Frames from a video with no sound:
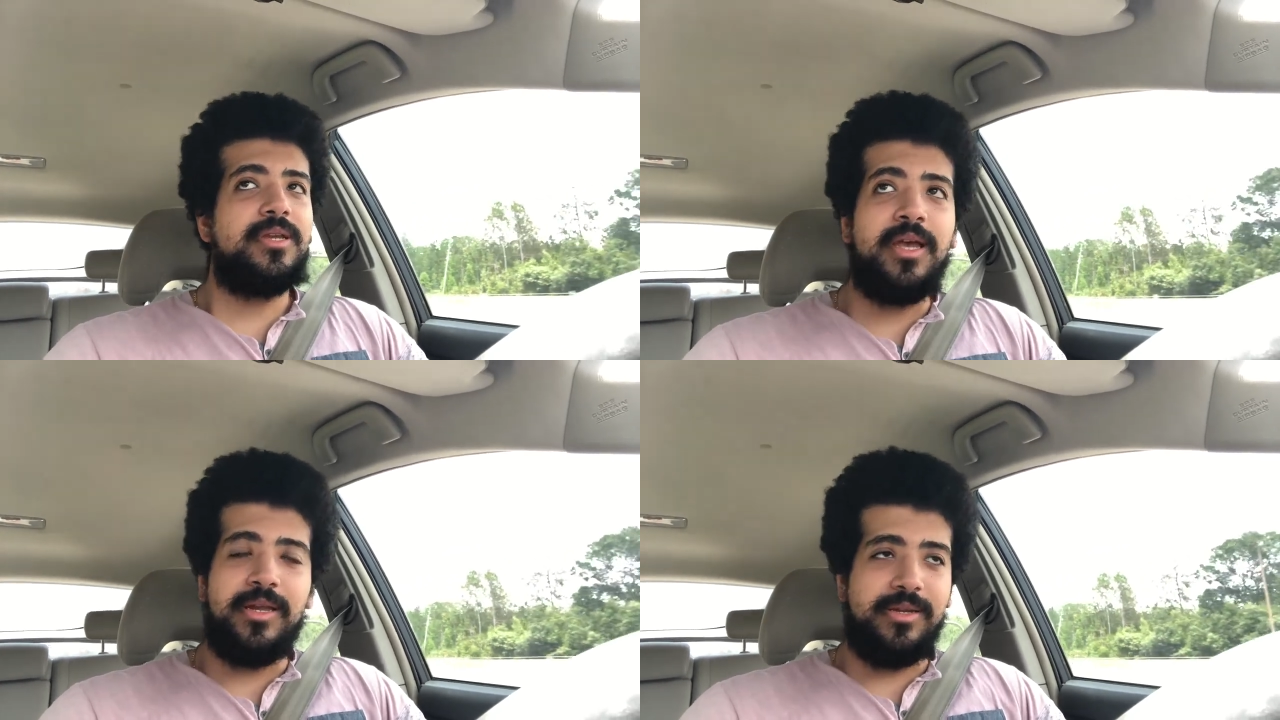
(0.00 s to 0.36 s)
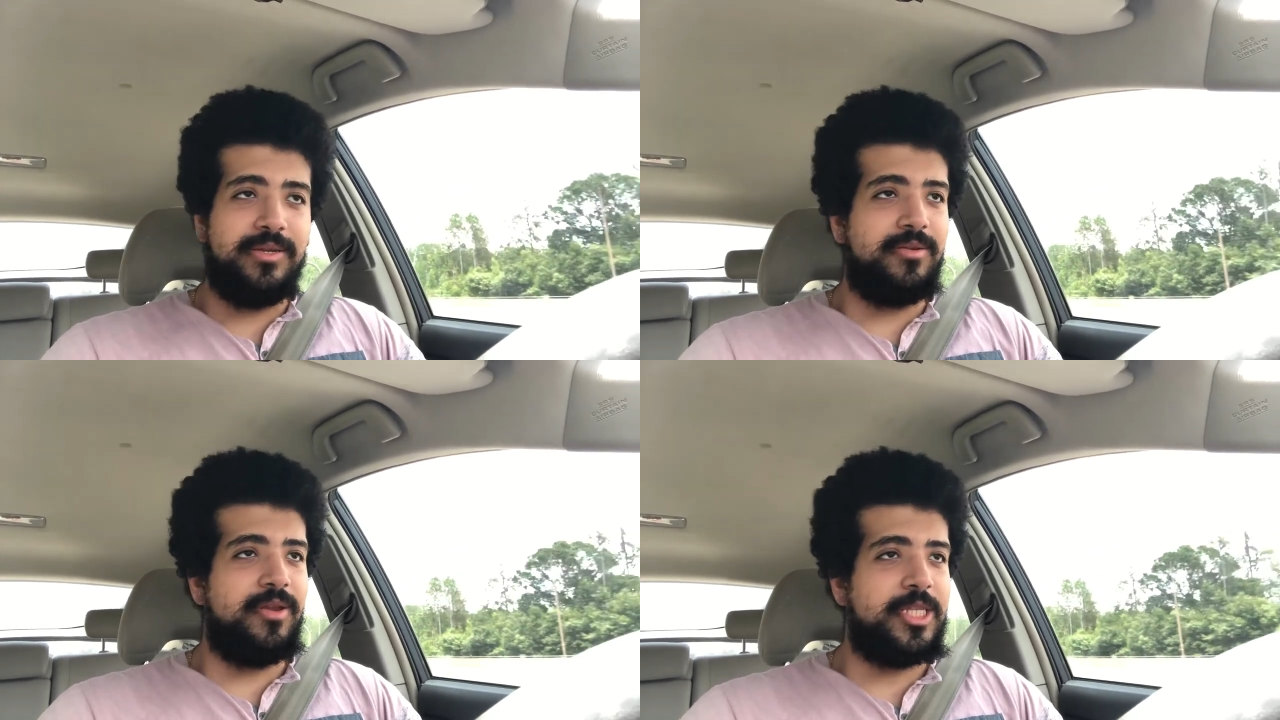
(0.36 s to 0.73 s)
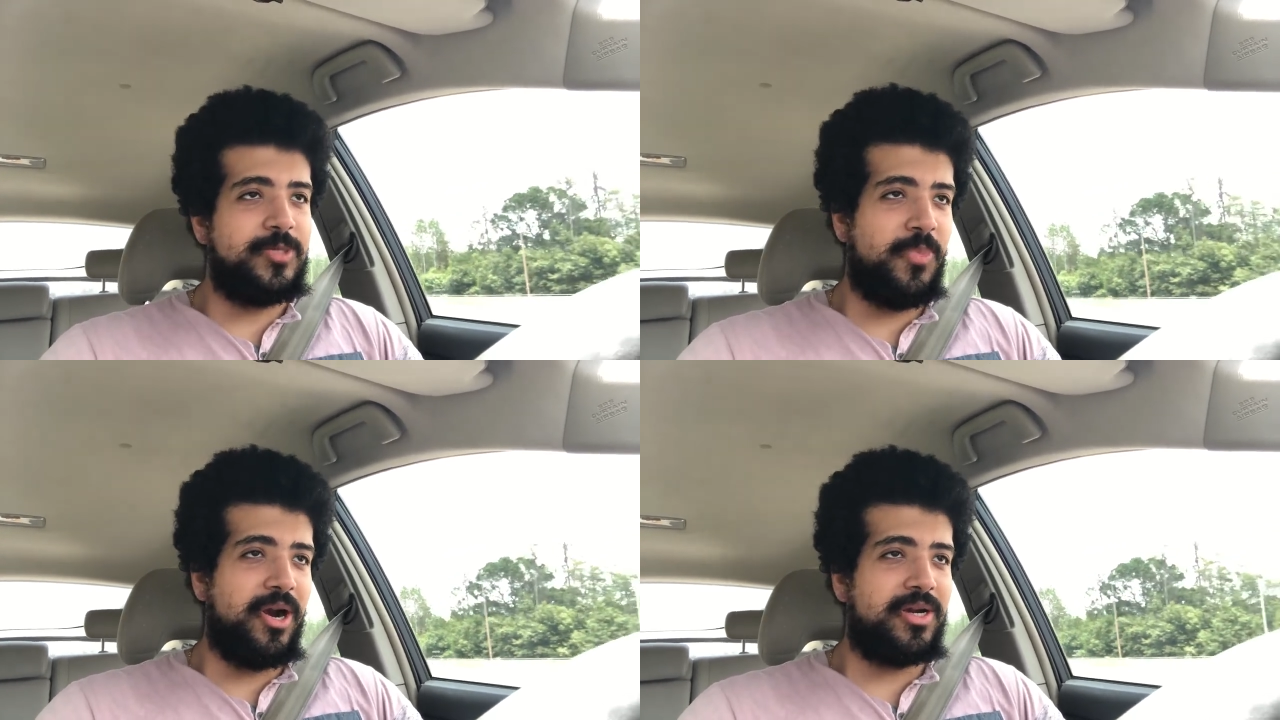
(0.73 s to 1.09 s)
It, it
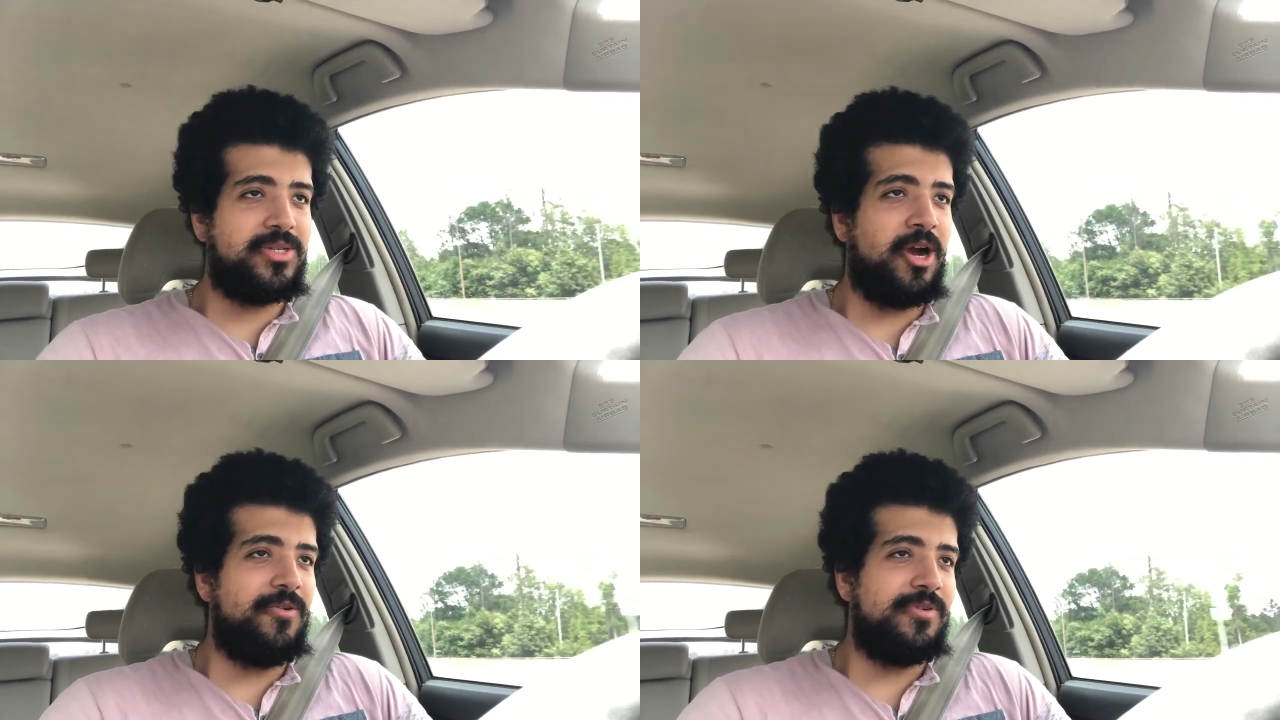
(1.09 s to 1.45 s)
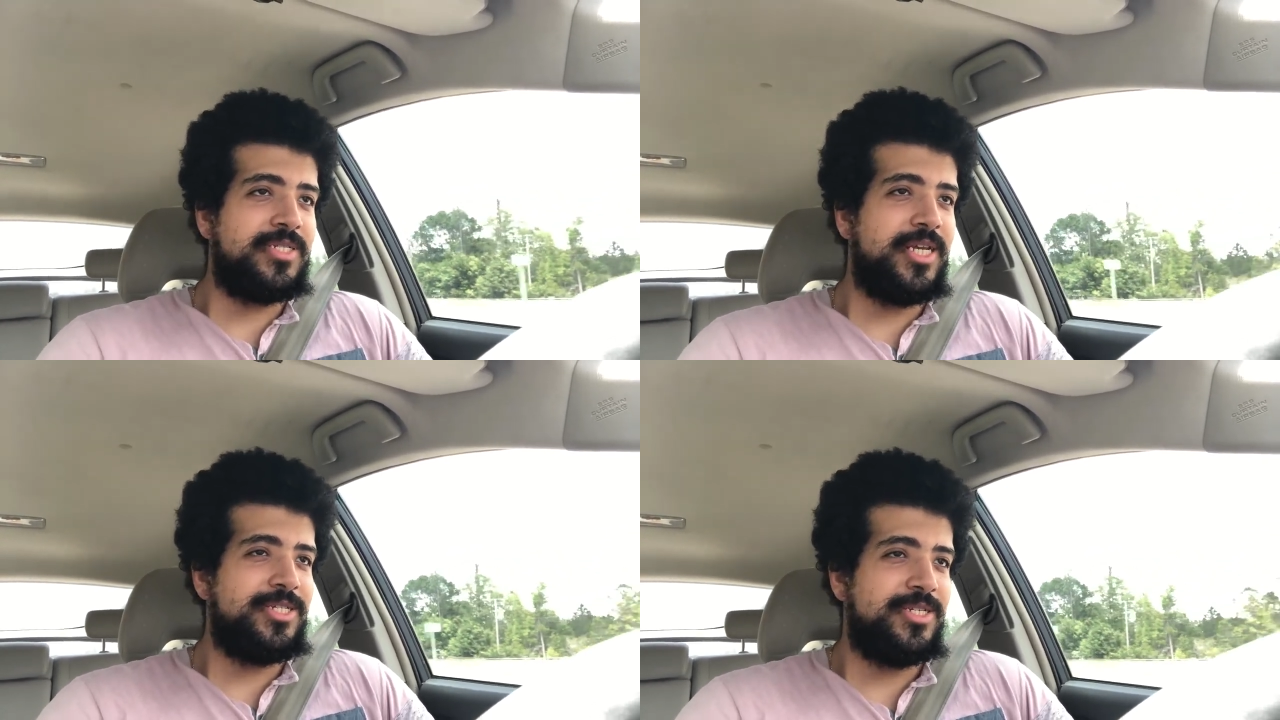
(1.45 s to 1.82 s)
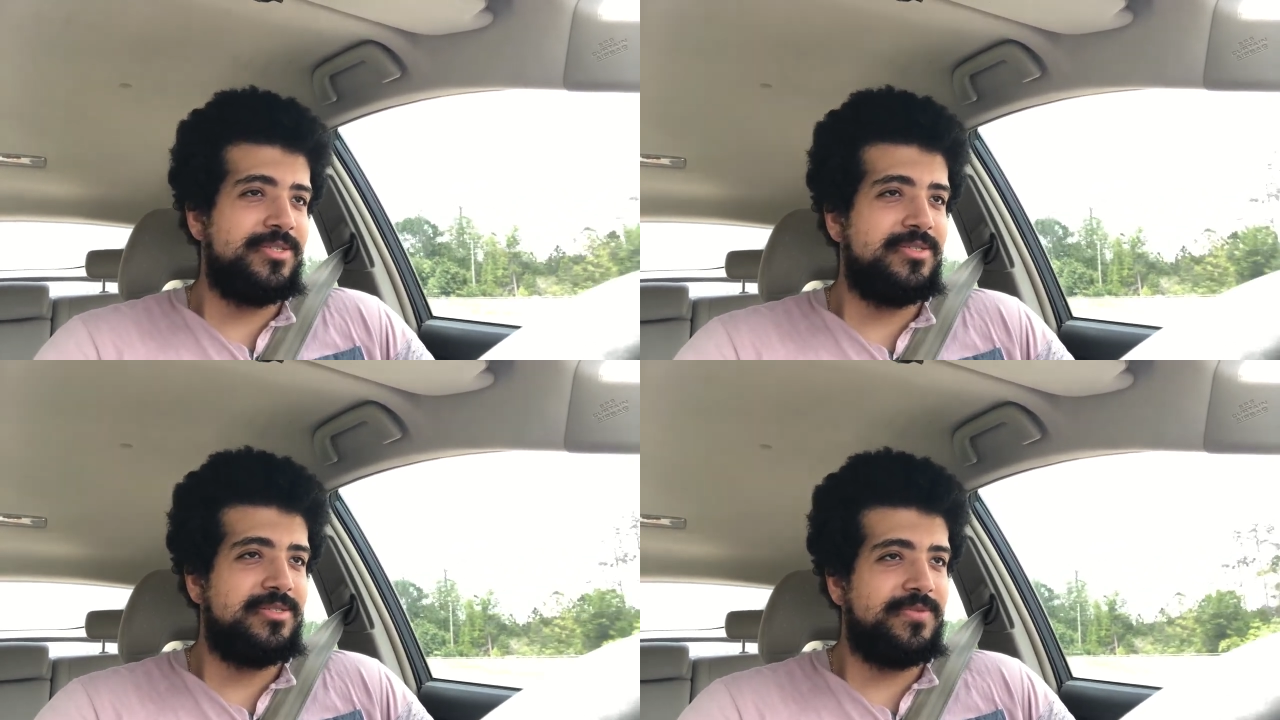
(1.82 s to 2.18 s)
sparks
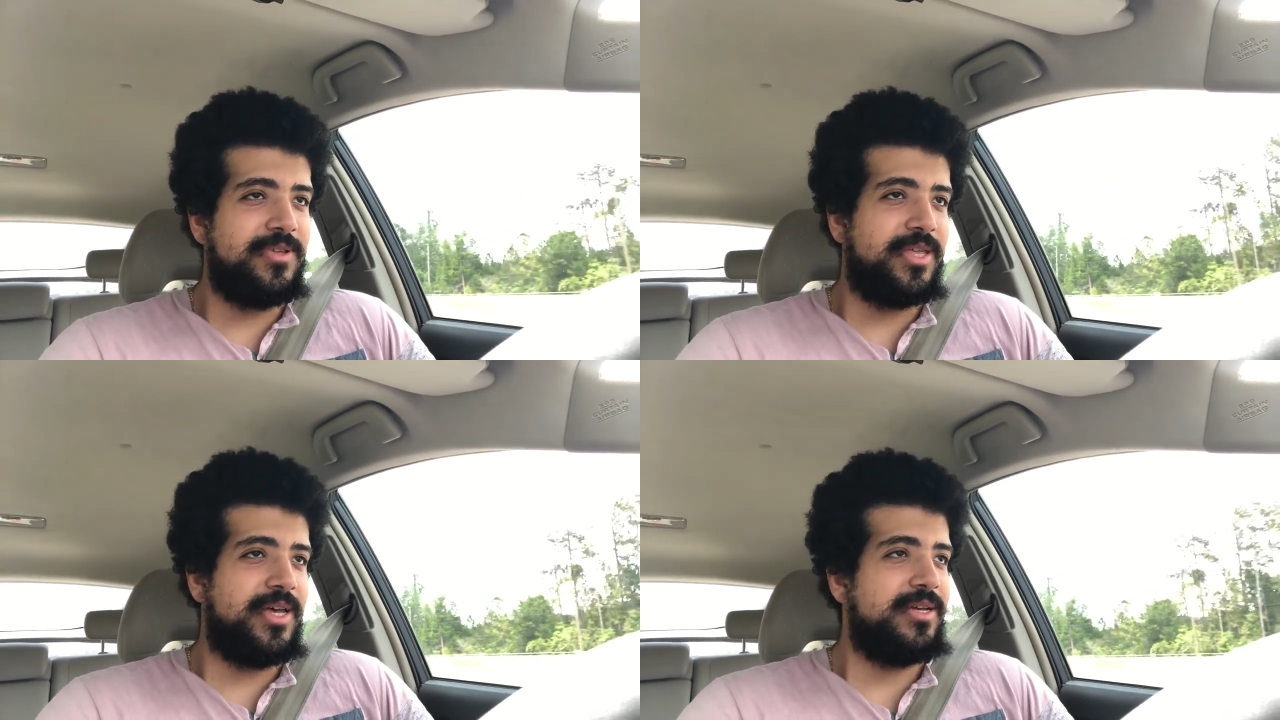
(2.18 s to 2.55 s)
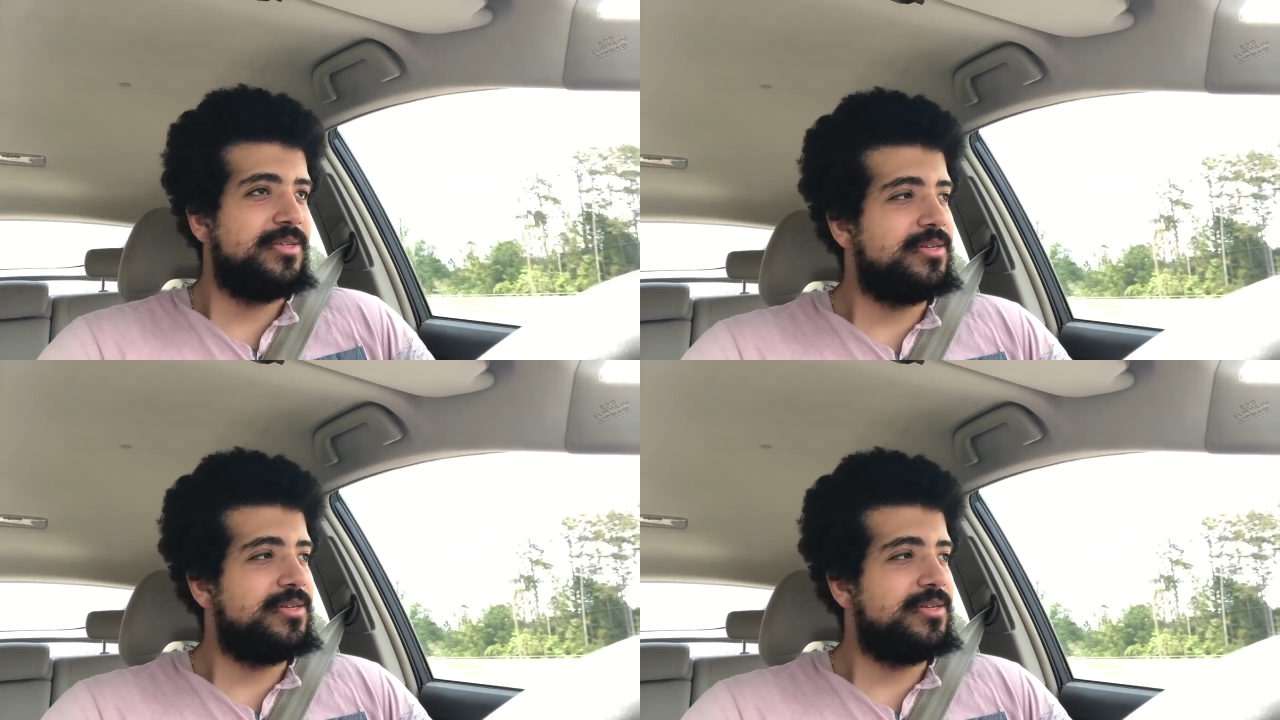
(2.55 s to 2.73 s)
conversations, stuff like that.